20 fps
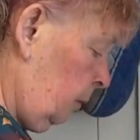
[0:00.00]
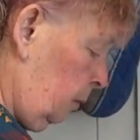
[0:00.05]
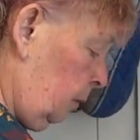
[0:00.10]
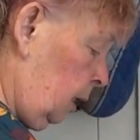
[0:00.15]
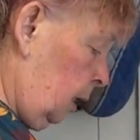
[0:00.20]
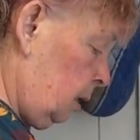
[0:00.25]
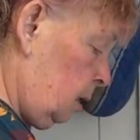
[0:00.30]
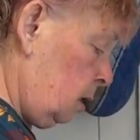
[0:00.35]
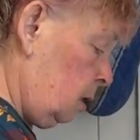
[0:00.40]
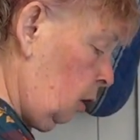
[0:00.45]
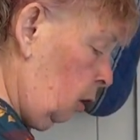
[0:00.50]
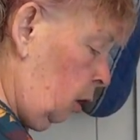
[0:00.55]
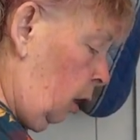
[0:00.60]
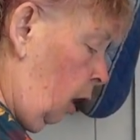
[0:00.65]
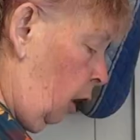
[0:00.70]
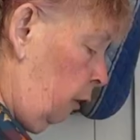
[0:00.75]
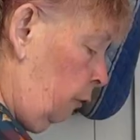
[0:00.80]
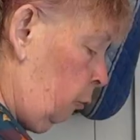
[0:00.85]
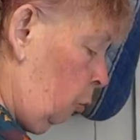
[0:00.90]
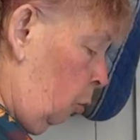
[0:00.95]
that's not
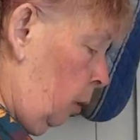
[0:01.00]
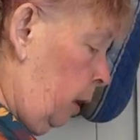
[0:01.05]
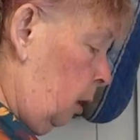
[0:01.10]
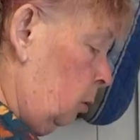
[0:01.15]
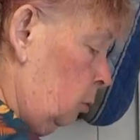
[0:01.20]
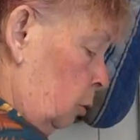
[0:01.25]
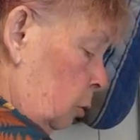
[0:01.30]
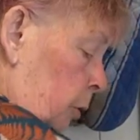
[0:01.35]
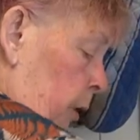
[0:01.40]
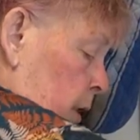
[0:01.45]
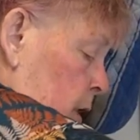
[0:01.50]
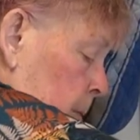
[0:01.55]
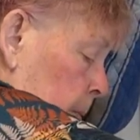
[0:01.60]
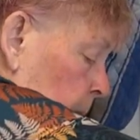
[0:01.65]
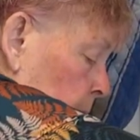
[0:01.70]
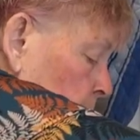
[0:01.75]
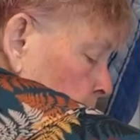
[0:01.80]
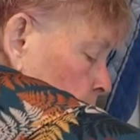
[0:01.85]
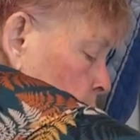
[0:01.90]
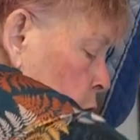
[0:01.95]
overwhelmed with
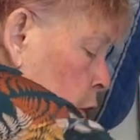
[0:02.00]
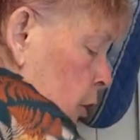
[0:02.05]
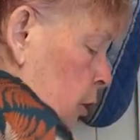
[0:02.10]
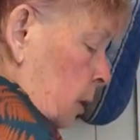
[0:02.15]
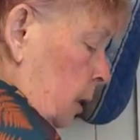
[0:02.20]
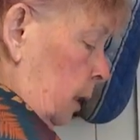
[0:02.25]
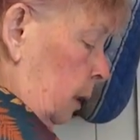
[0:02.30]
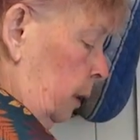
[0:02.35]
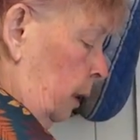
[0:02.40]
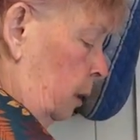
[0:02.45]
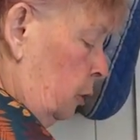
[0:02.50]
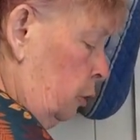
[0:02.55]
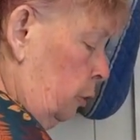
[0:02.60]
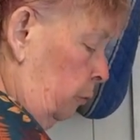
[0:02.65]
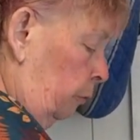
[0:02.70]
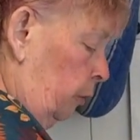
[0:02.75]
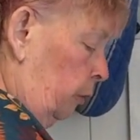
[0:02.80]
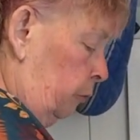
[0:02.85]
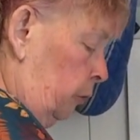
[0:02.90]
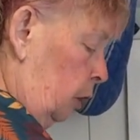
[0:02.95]
spinach, using that
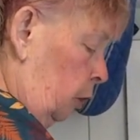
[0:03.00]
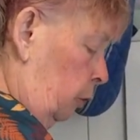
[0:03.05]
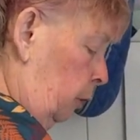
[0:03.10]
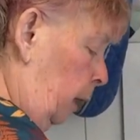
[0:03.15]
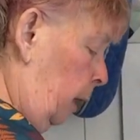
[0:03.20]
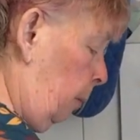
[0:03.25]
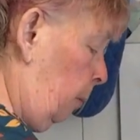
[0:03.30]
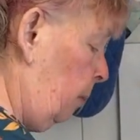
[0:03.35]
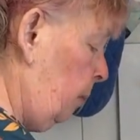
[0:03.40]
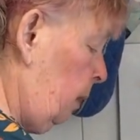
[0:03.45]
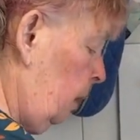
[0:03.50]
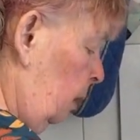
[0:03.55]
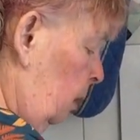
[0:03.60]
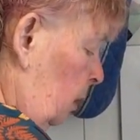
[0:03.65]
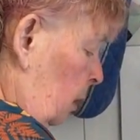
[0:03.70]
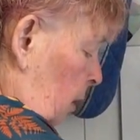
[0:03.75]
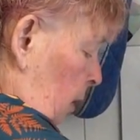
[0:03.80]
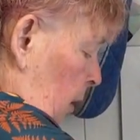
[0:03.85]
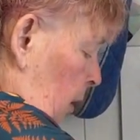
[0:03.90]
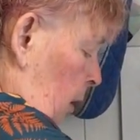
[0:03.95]
250 gram
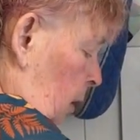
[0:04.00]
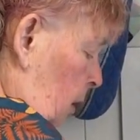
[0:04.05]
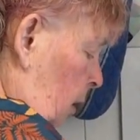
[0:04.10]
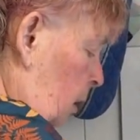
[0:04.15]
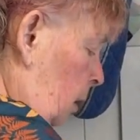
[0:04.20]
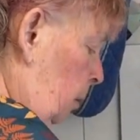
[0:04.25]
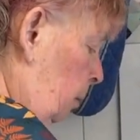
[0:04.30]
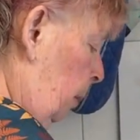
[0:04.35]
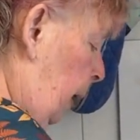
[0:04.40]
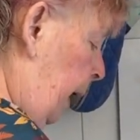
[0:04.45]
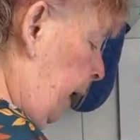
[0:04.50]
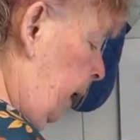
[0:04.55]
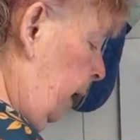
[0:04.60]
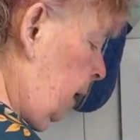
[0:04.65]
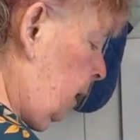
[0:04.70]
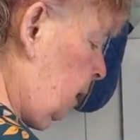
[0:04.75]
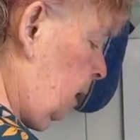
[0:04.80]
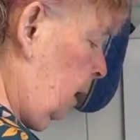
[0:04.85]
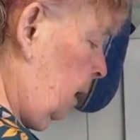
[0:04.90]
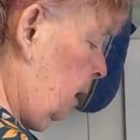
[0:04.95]

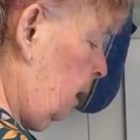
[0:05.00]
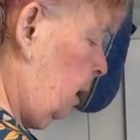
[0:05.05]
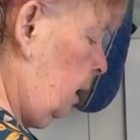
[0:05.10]
bag.